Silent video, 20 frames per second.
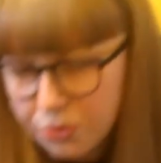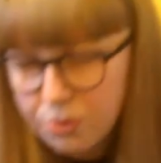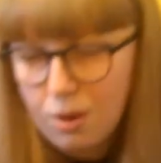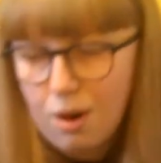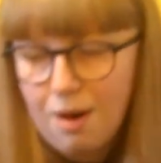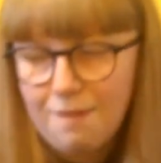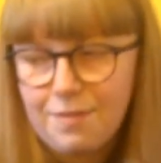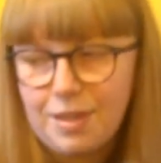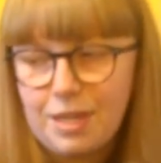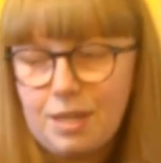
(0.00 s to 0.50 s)

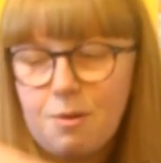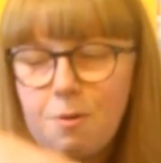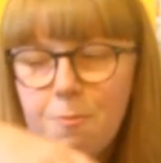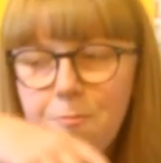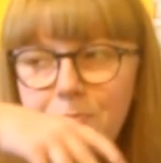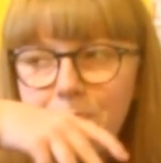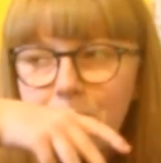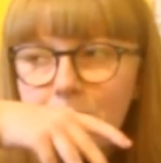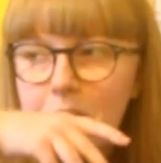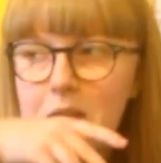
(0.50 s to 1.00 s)
coffee.
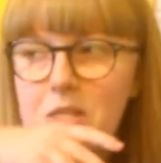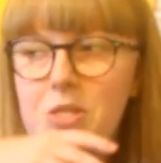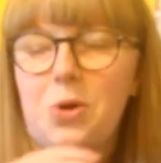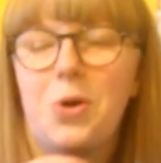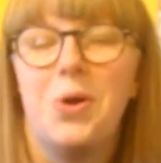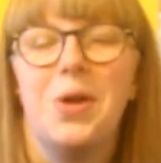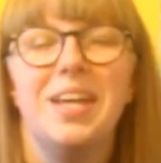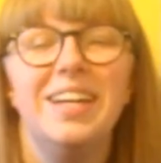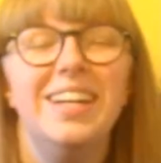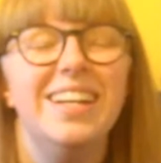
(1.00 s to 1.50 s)

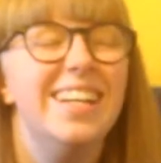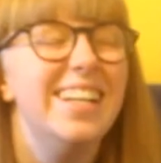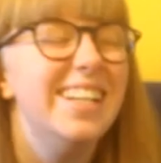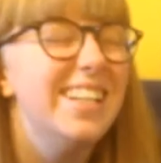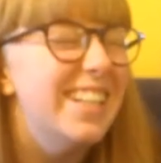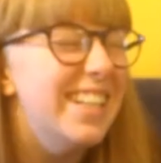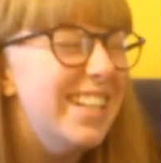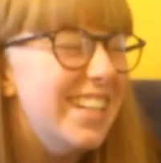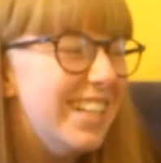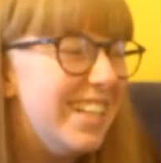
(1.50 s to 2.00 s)

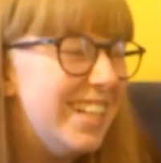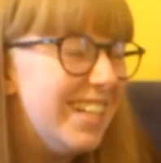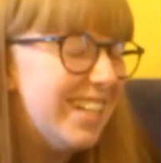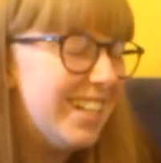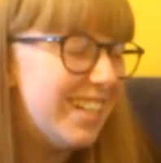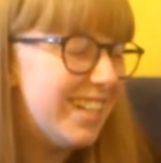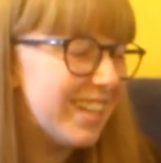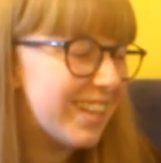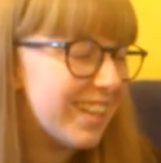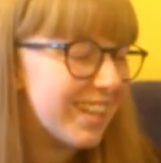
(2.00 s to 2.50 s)

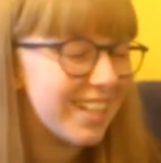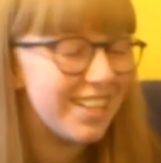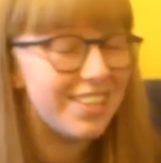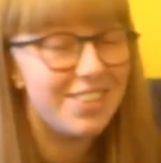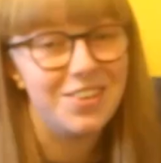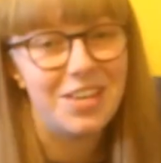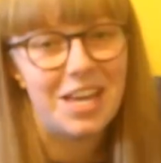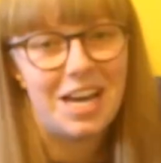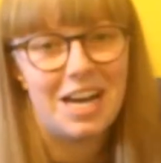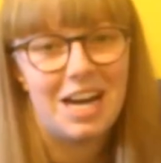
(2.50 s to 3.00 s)

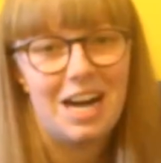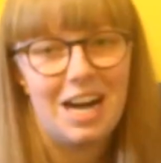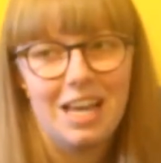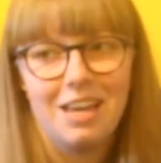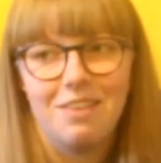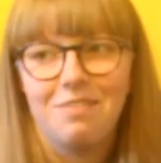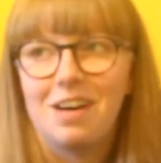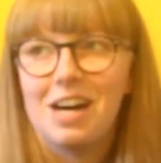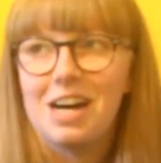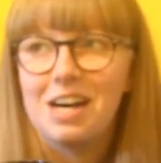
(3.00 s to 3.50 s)
So yeah, I
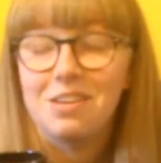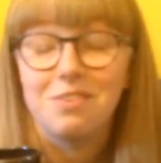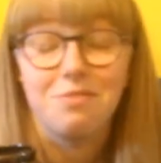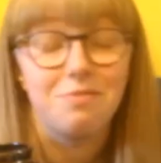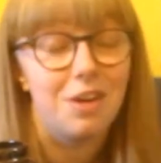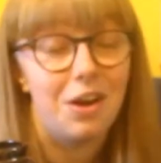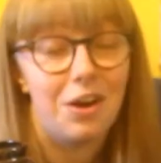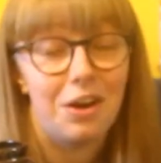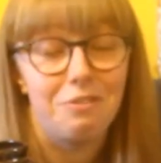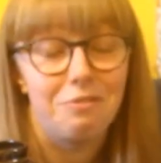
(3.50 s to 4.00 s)
have had a
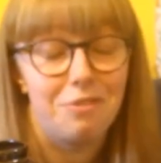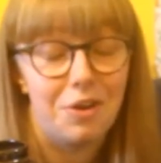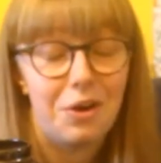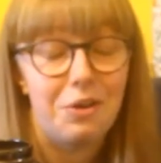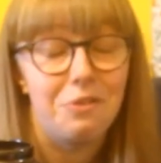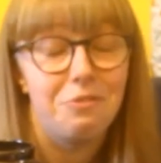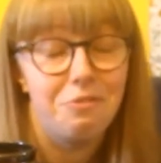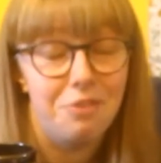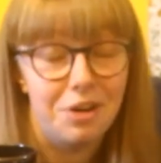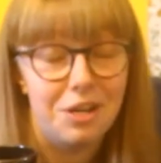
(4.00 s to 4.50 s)
very,
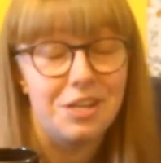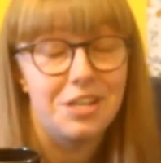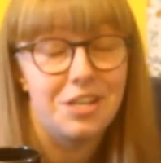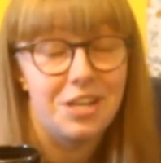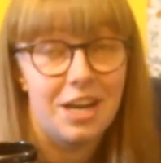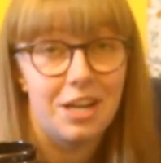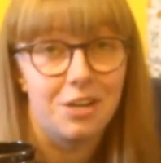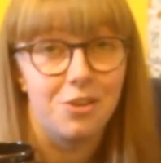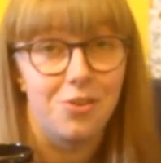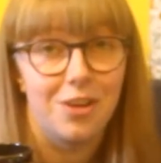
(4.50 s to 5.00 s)
very fun
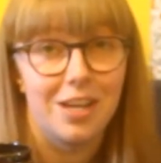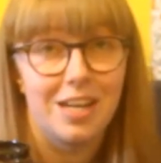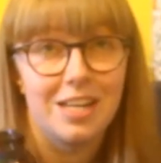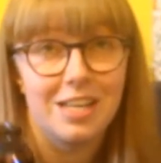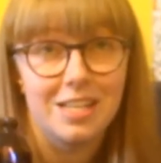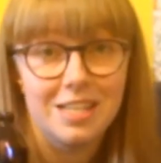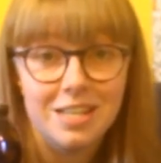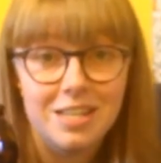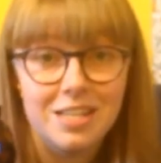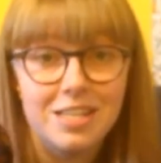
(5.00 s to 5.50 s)
January, and
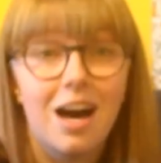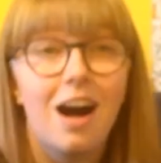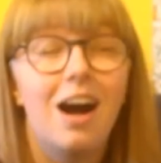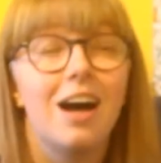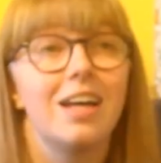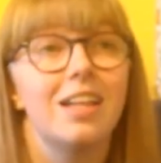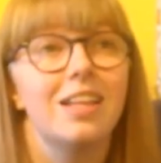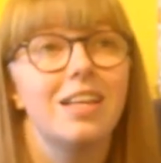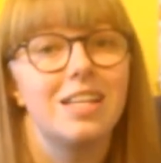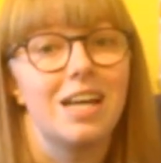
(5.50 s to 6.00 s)
it is
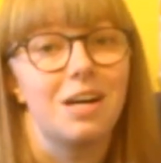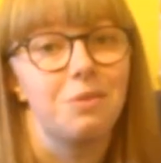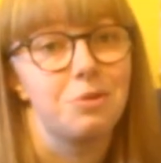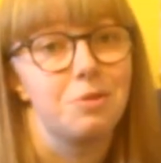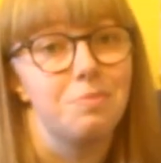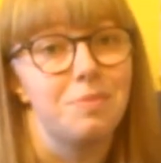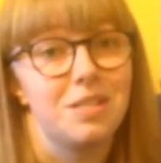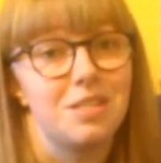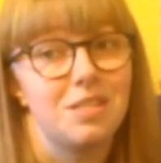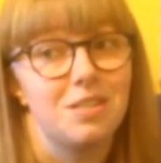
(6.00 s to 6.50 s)
entirely down
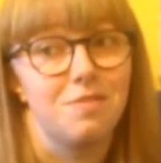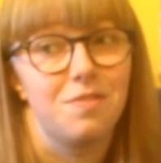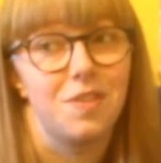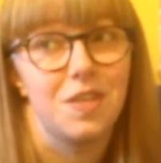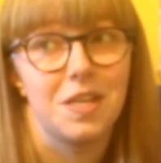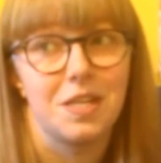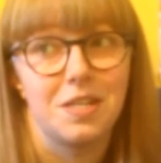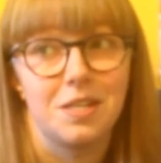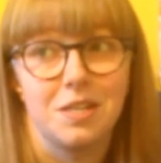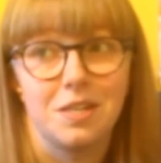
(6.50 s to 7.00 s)
to Mischief
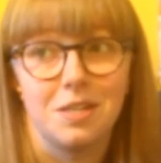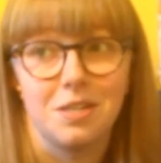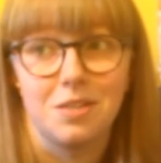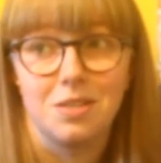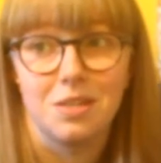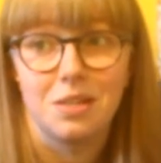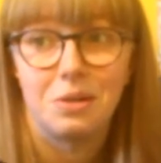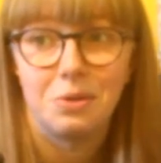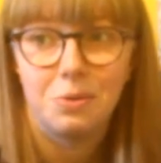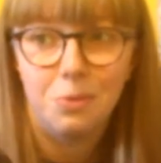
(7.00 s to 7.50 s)
Theatre,
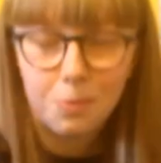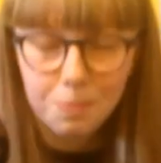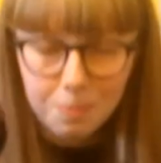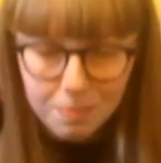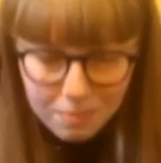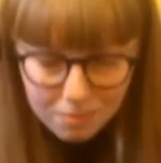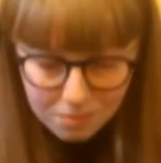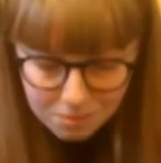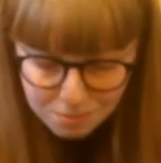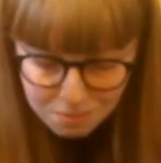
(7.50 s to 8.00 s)
so
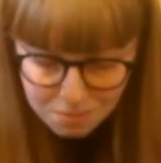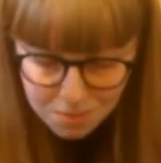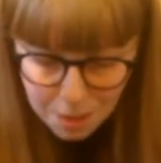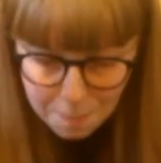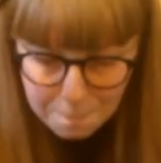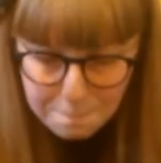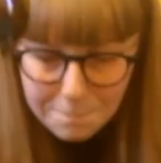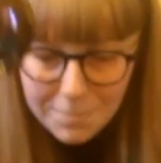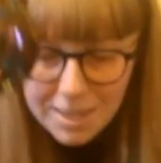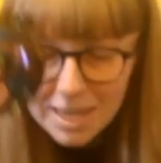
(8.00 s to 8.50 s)

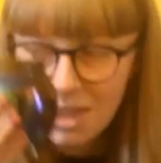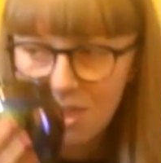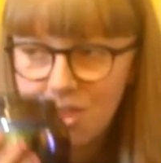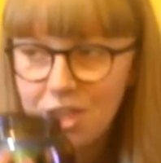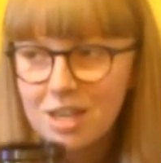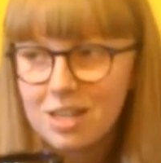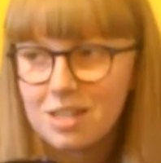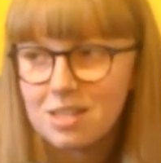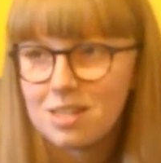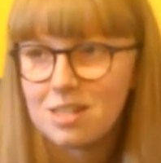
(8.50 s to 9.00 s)
big
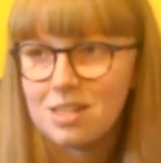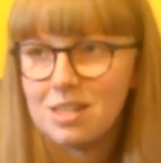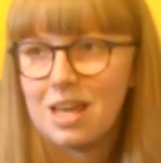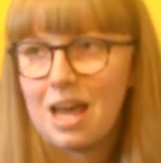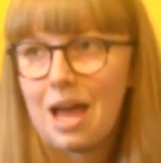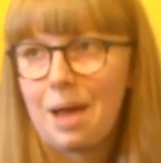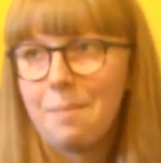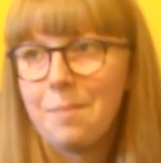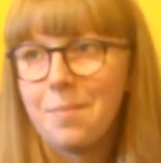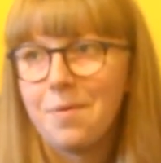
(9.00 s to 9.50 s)
thanks to
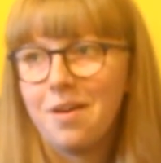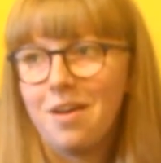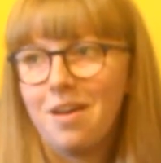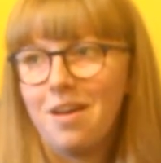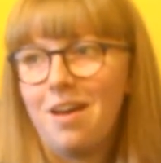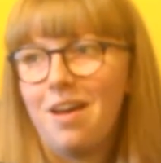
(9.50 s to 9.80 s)
them.